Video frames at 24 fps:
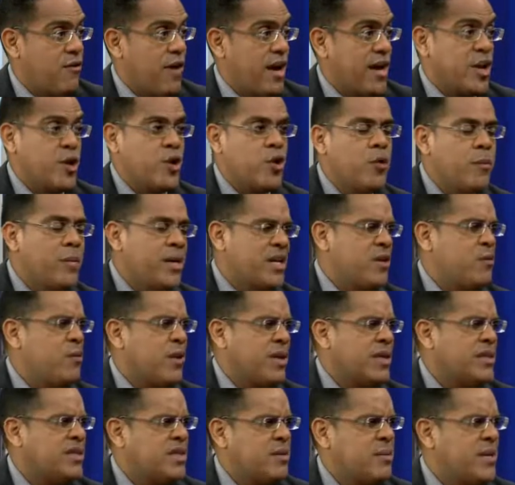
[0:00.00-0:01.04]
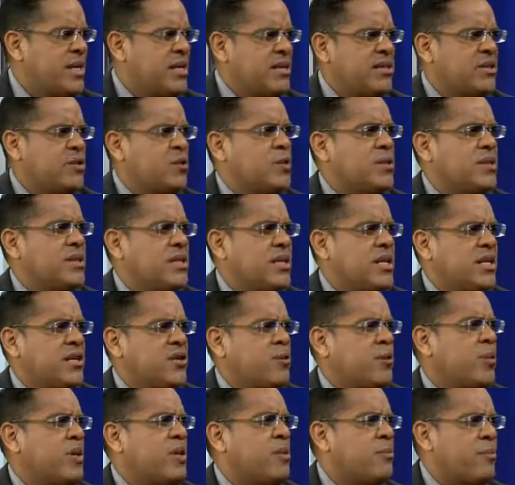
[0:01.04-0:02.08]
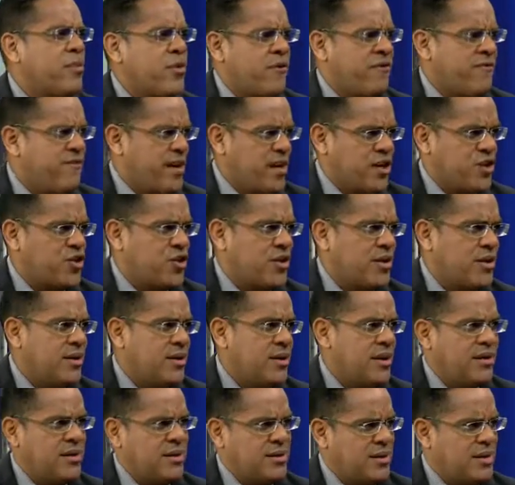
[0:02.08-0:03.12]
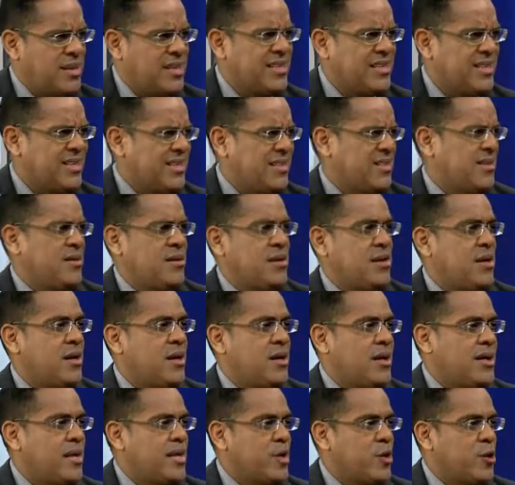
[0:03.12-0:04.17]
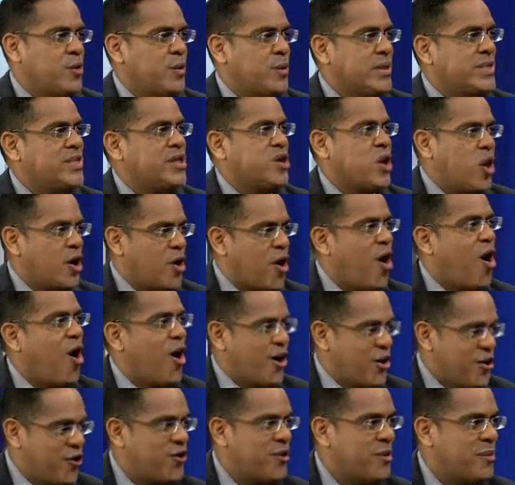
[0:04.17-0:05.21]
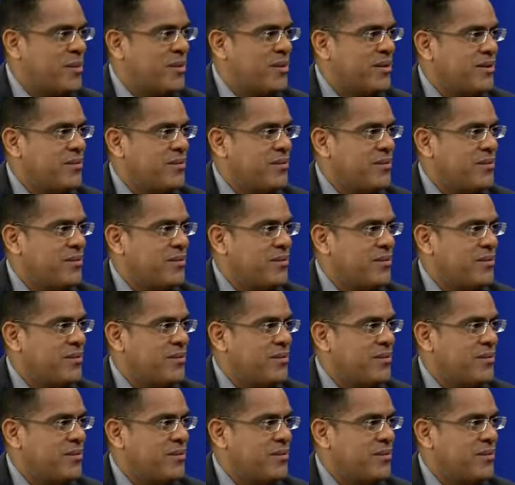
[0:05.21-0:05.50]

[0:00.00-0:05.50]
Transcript: Right? Nobody wants to be associated with a profession that is, is not honorable.